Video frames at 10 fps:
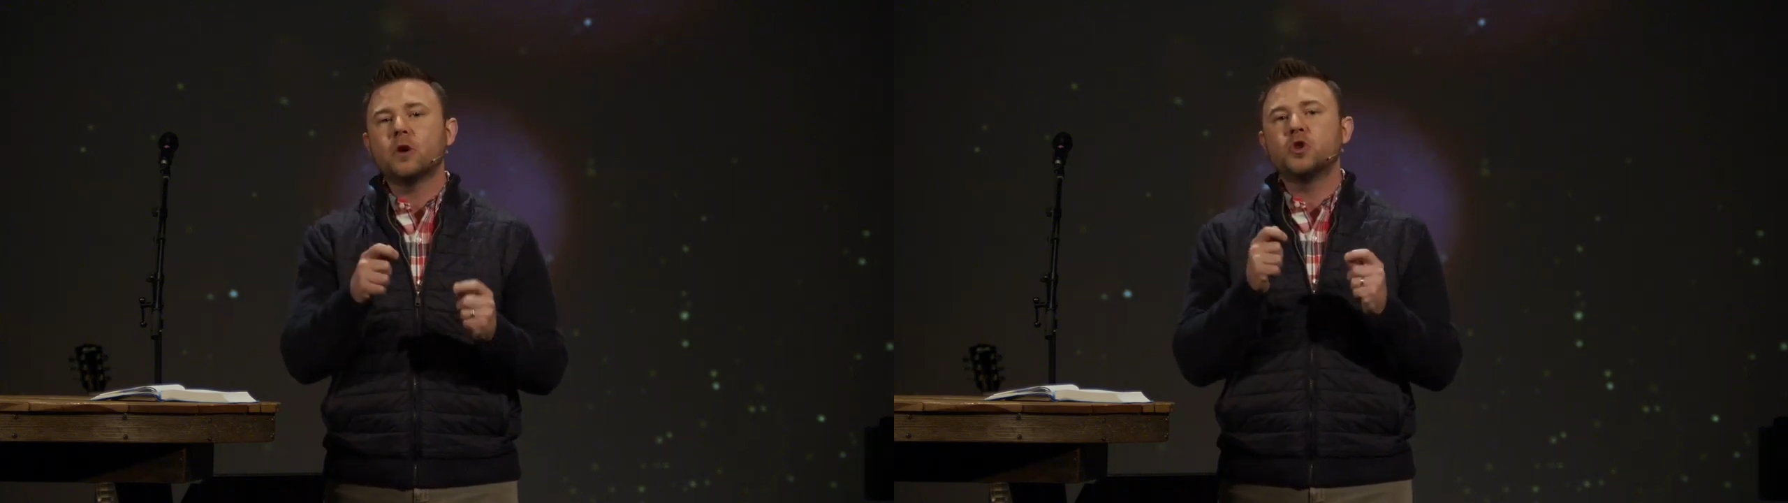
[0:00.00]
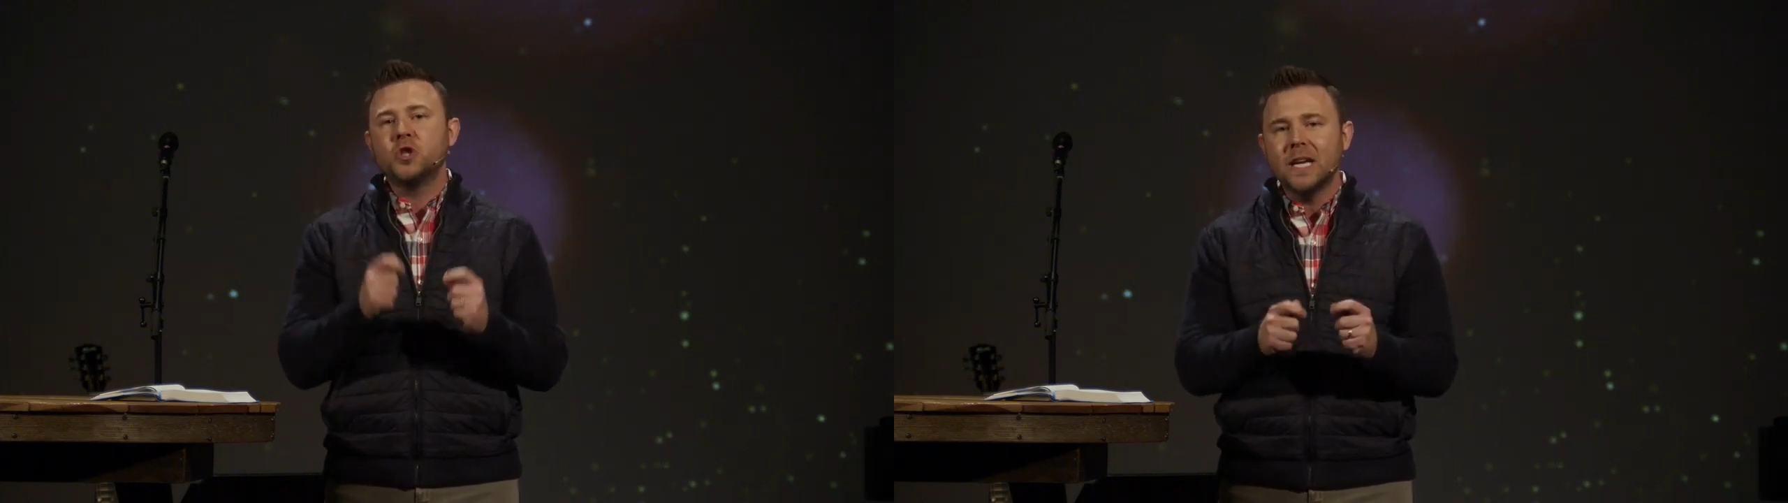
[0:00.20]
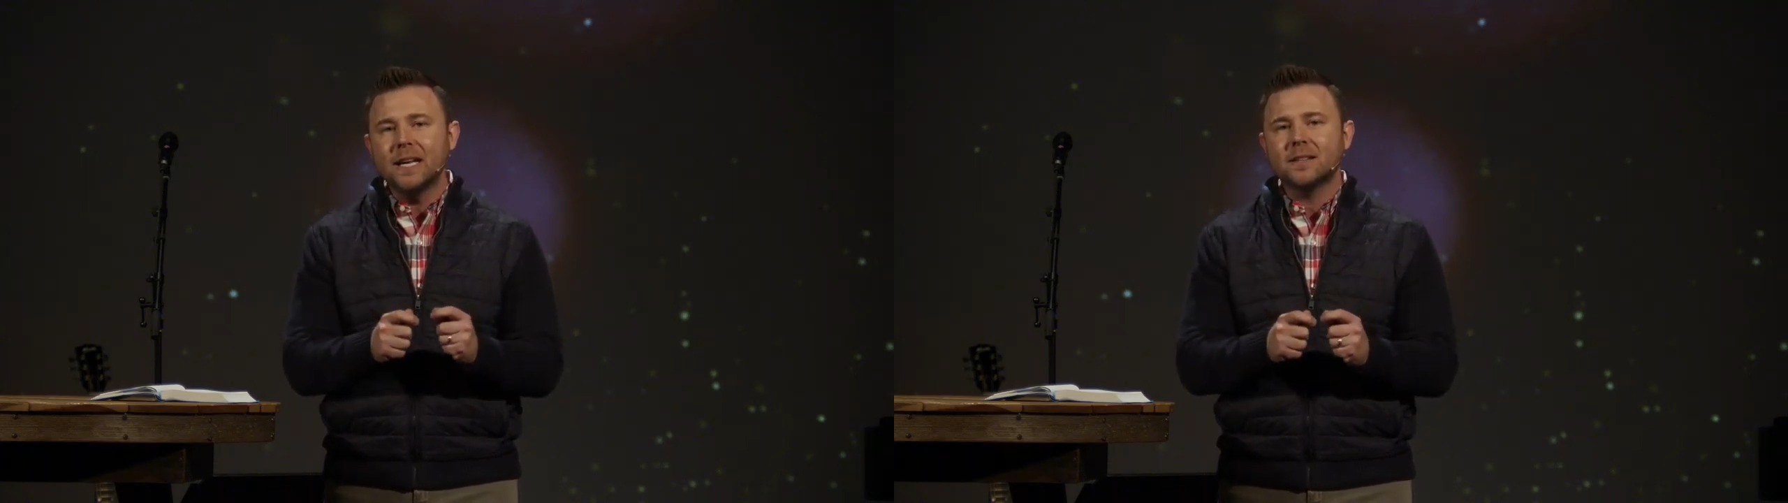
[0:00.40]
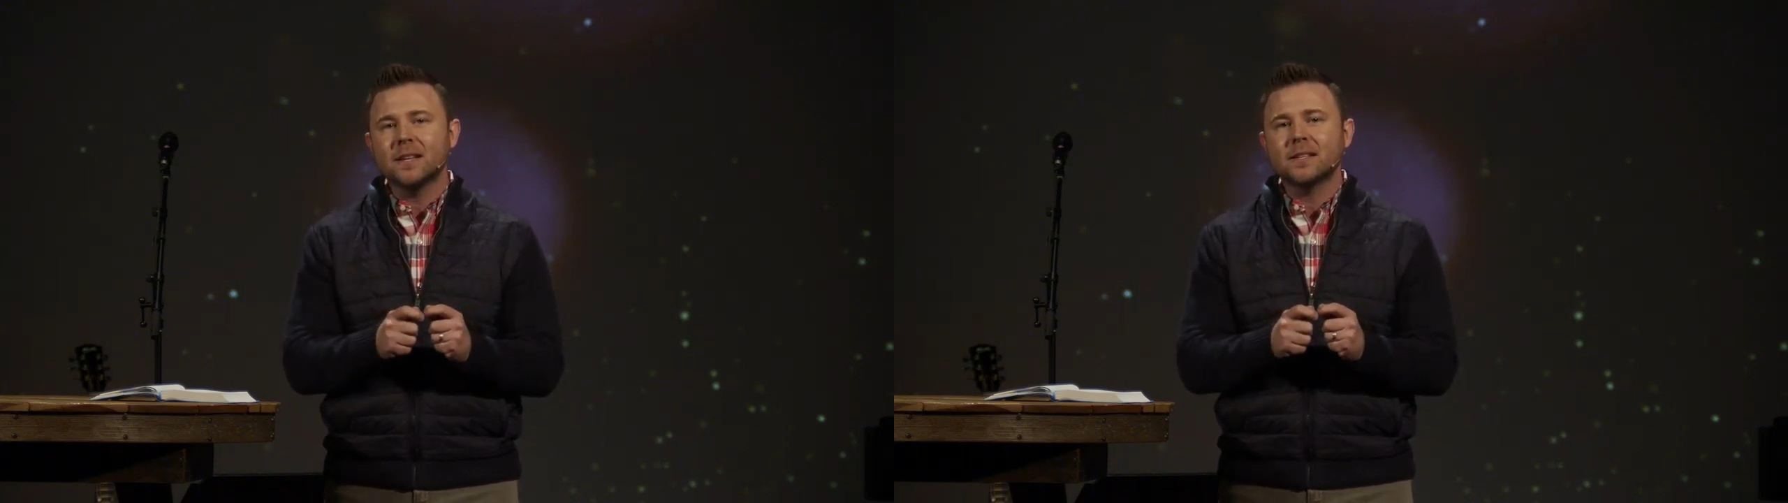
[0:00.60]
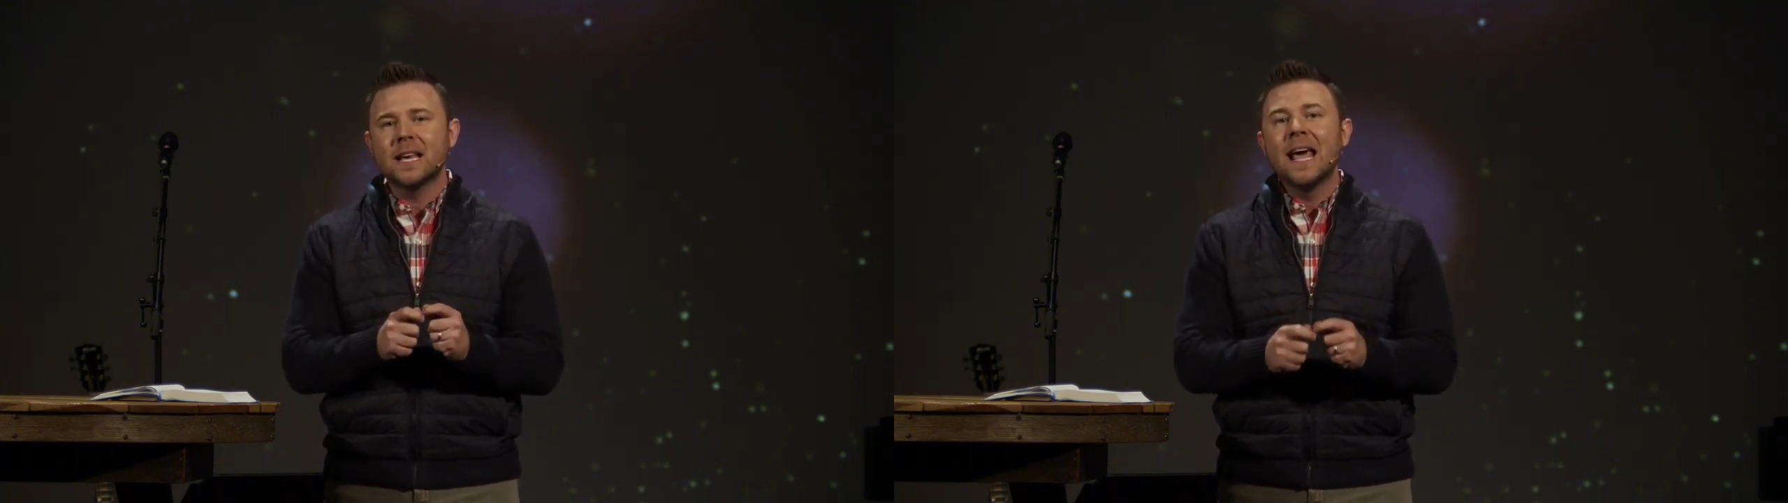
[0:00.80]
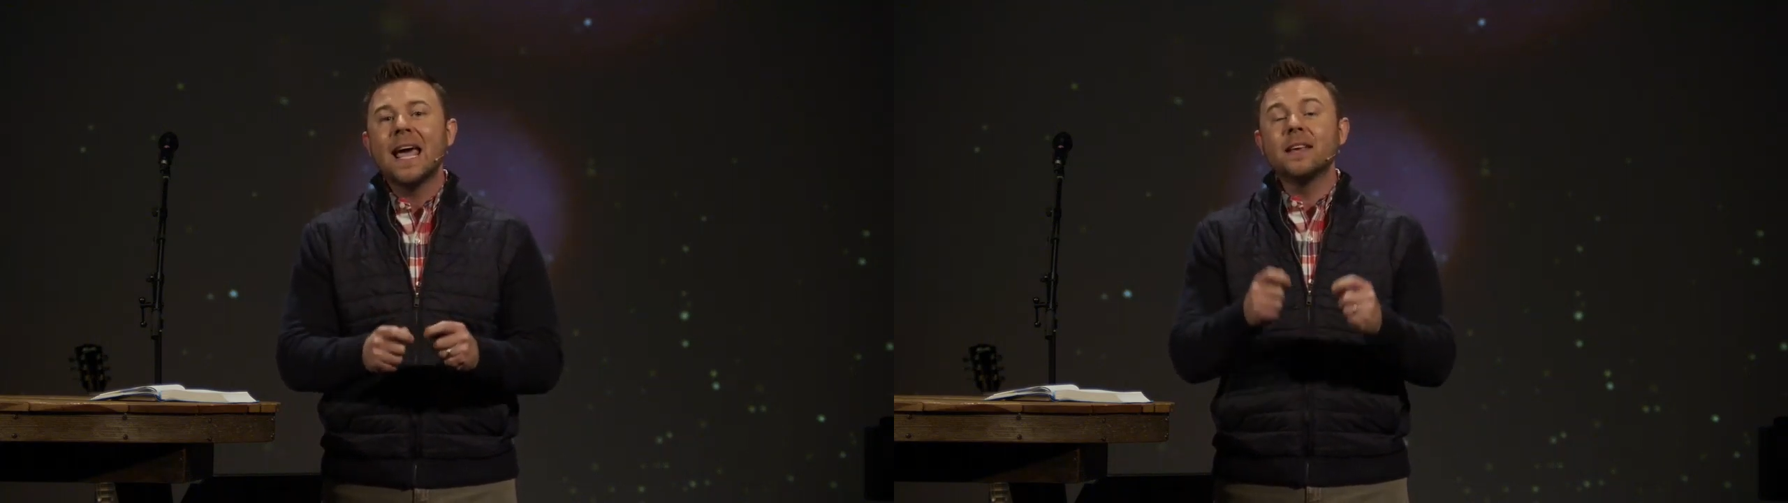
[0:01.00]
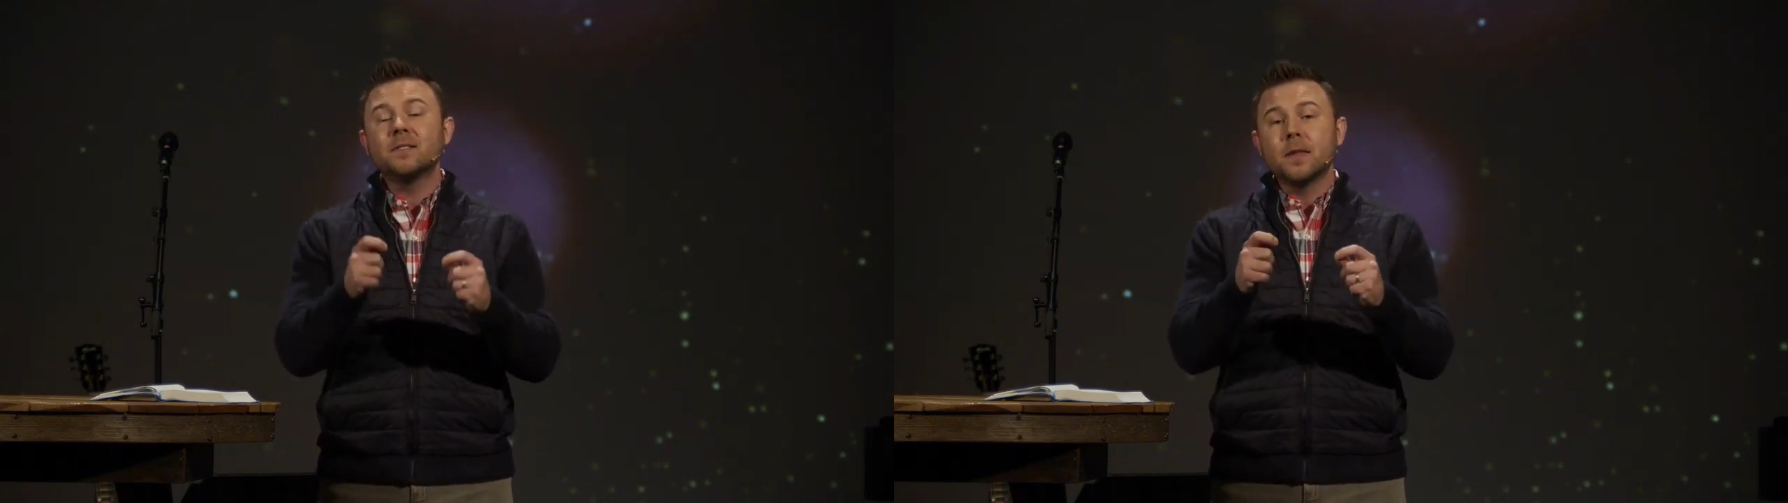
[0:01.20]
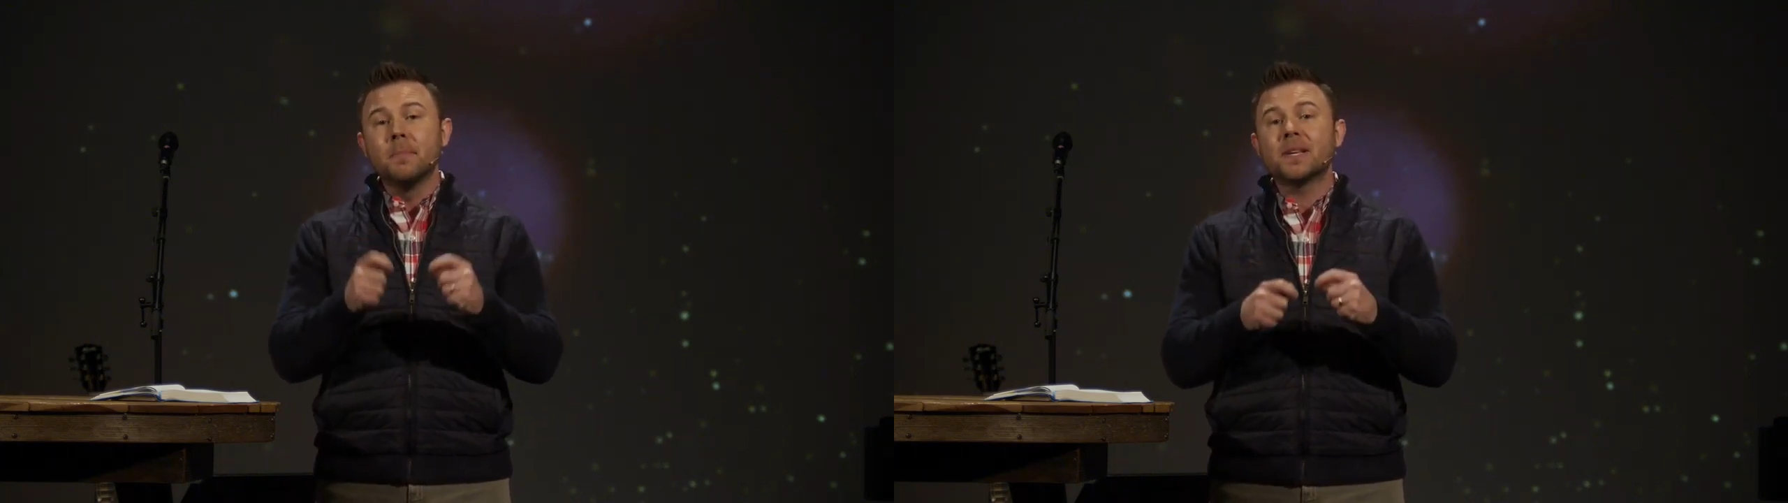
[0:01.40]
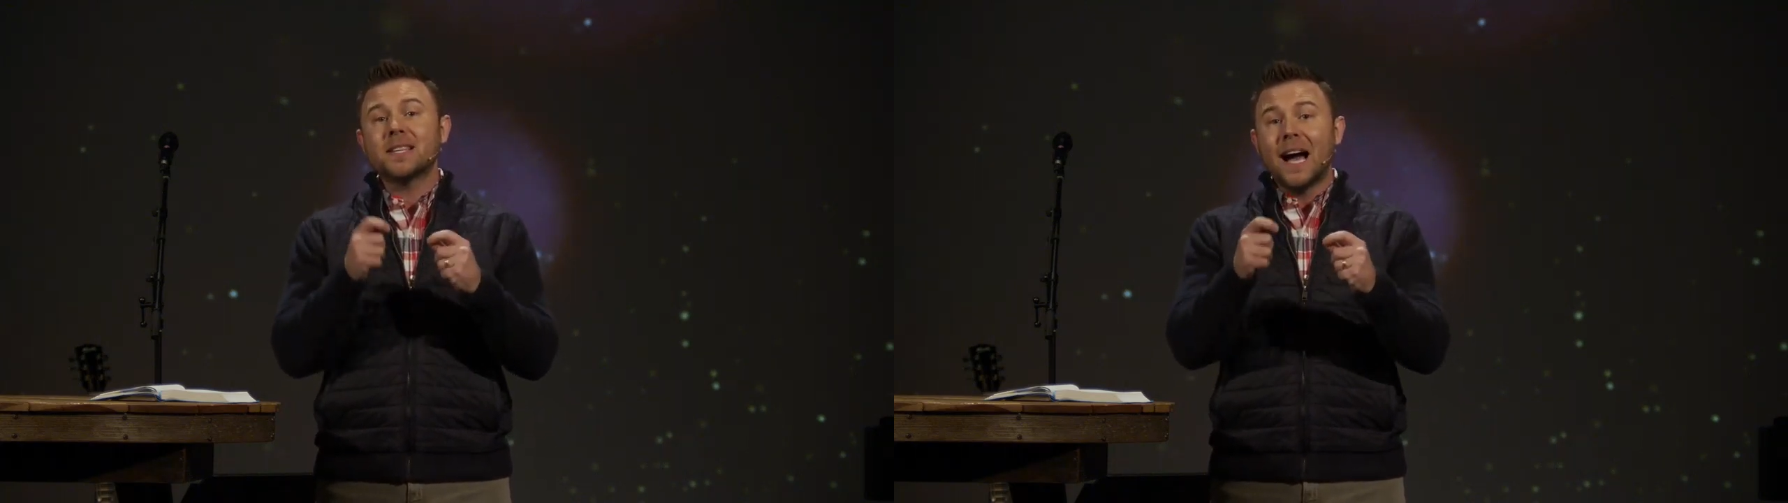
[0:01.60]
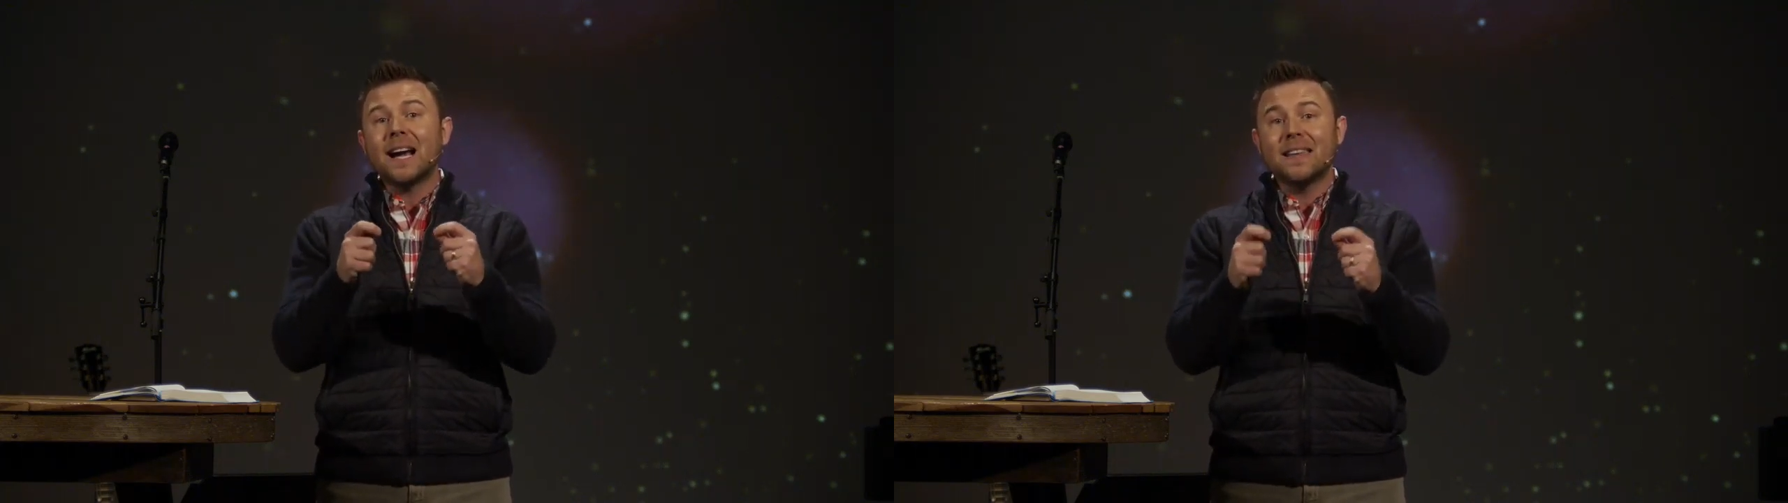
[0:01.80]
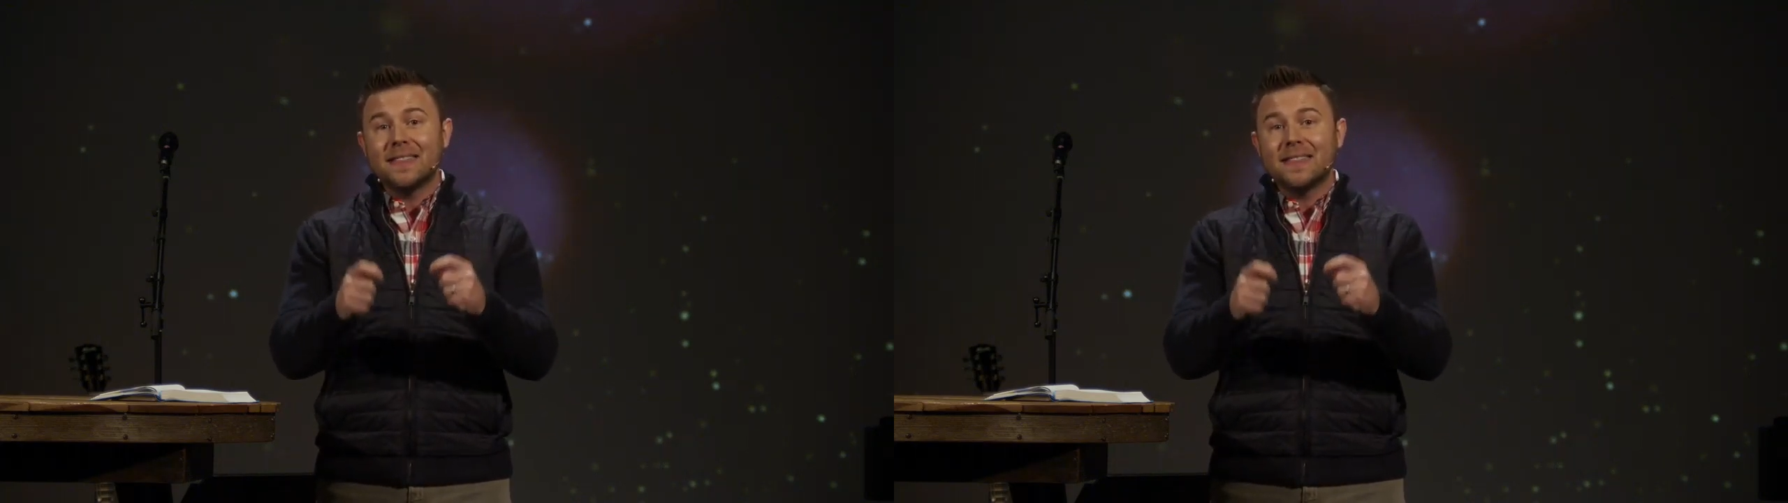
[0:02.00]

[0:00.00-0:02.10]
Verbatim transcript: Jesus is the Messiah,